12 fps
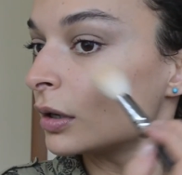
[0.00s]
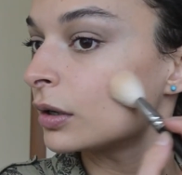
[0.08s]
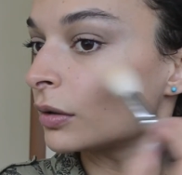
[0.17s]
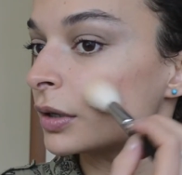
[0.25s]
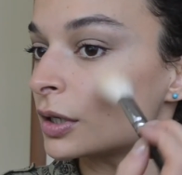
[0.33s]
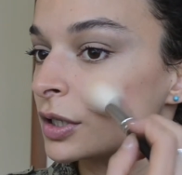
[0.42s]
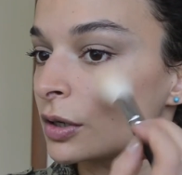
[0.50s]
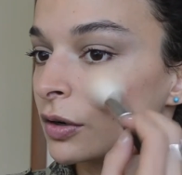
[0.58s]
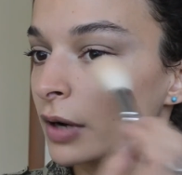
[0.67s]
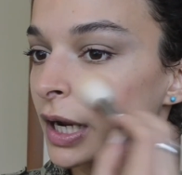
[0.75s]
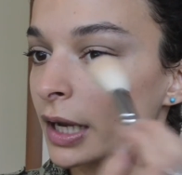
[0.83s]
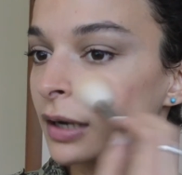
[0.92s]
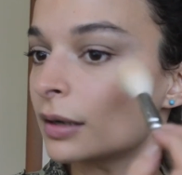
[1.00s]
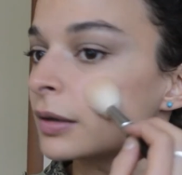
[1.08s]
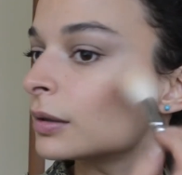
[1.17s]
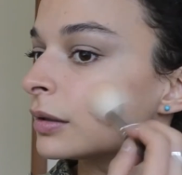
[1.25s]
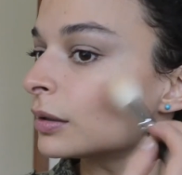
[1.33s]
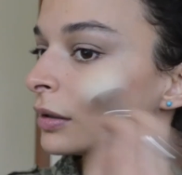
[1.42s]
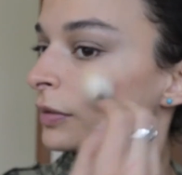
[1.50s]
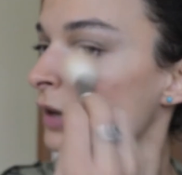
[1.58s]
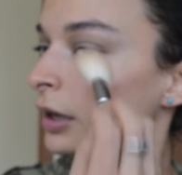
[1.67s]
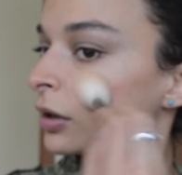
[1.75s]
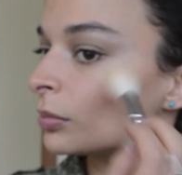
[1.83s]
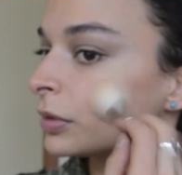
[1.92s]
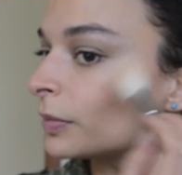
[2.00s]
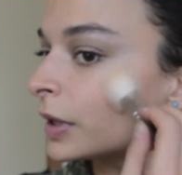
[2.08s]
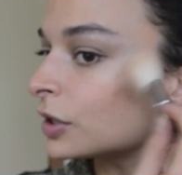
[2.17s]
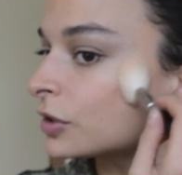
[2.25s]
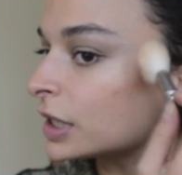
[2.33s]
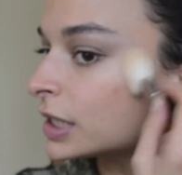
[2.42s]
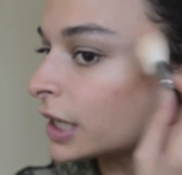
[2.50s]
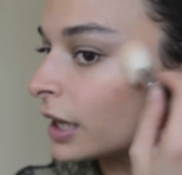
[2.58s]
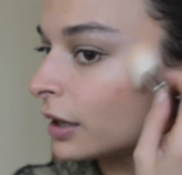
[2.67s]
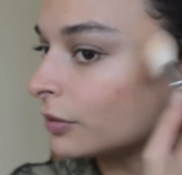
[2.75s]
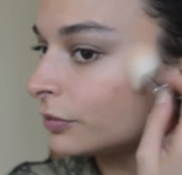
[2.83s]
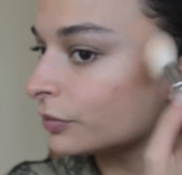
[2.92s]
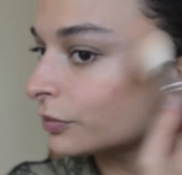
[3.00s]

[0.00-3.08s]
Orange and green are very complementary together.